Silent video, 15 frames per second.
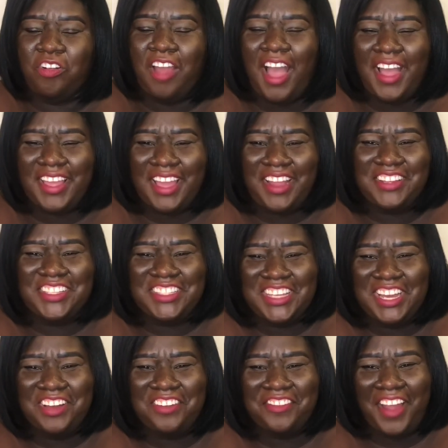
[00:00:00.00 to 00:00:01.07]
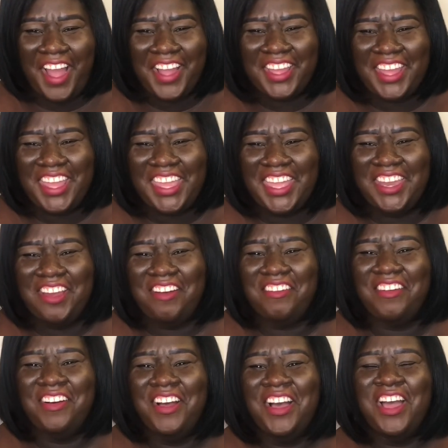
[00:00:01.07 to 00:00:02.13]
rock, are still rocking, you
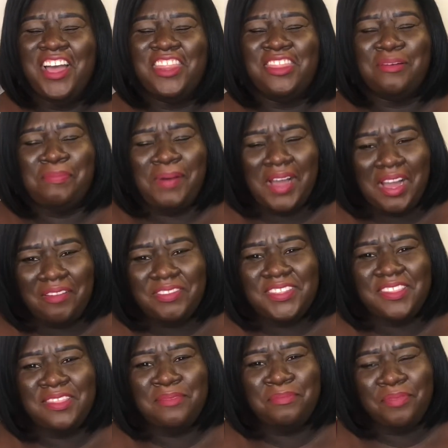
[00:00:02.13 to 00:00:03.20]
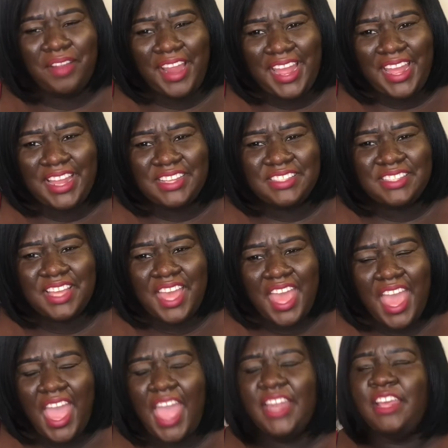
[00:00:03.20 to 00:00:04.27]
know, the puffs and the braids.
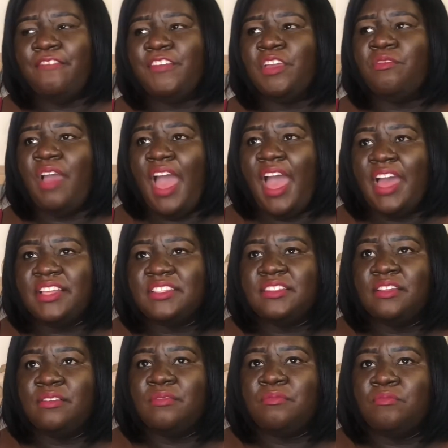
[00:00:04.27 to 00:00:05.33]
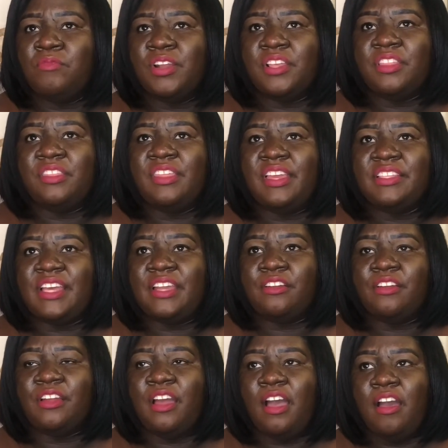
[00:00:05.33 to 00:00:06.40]
And if you ask them, one of the things that
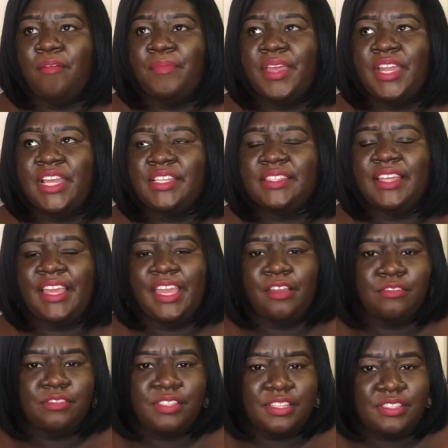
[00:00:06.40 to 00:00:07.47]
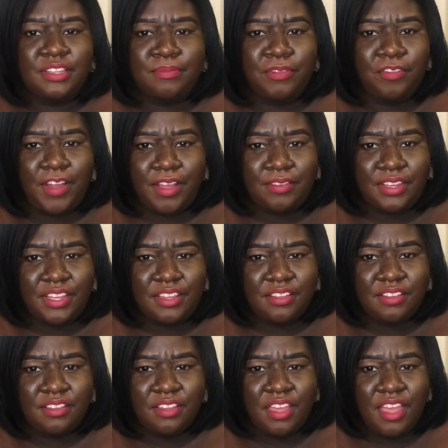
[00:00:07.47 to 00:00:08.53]
are common is the ecosystem around
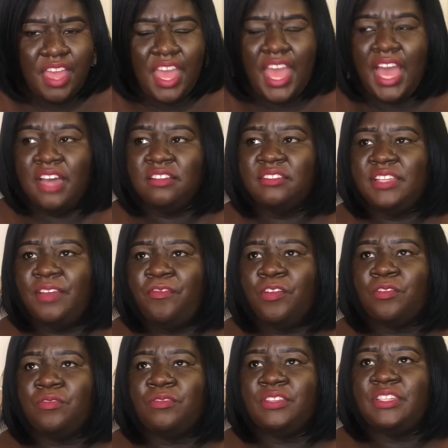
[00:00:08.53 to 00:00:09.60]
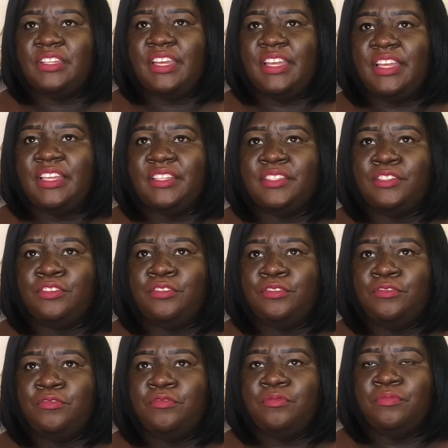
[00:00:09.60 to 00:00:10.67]
it how difficult it is
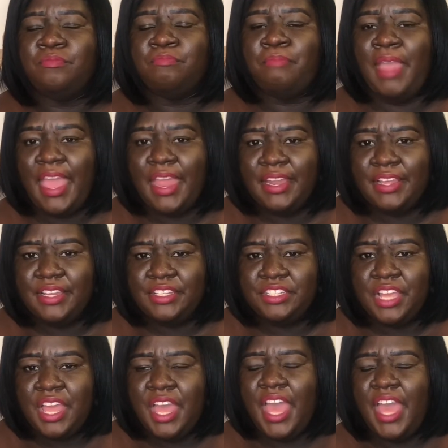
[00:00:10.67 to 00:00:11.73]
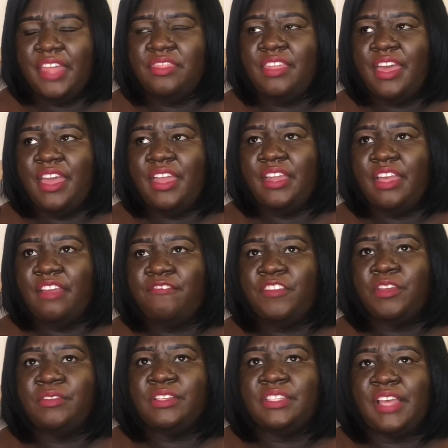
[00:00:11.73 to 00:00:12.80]
to manage. And then if
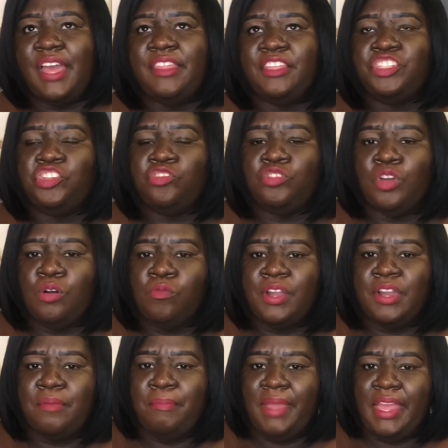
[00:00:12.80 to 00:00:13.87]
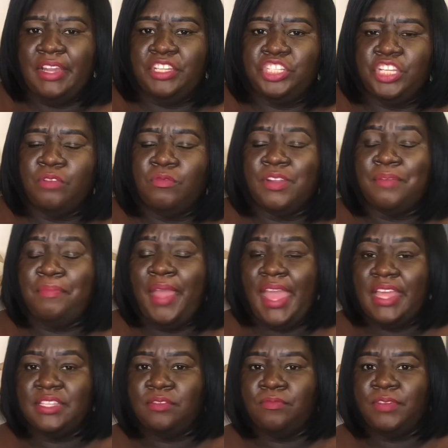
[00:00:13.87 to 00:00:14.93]
you decide that you don't want to manage and you want to
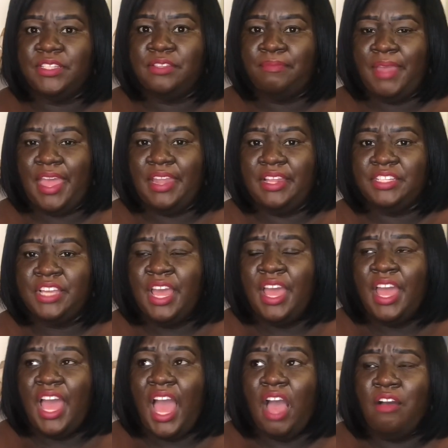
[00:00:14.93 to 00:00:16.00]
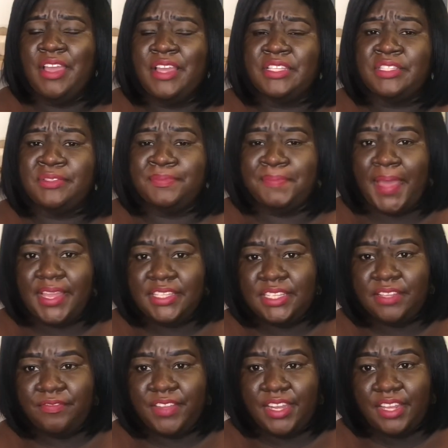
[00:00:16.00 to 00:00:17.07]
pay someone to manage, how
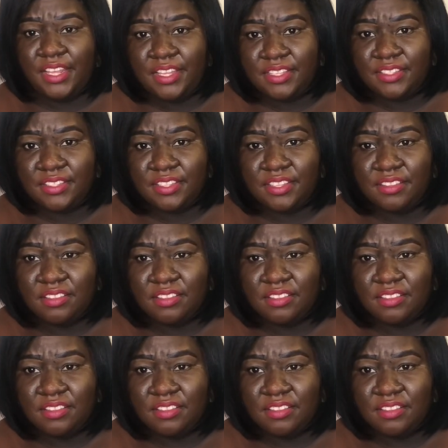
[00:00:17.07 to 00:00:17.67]
expensive it is.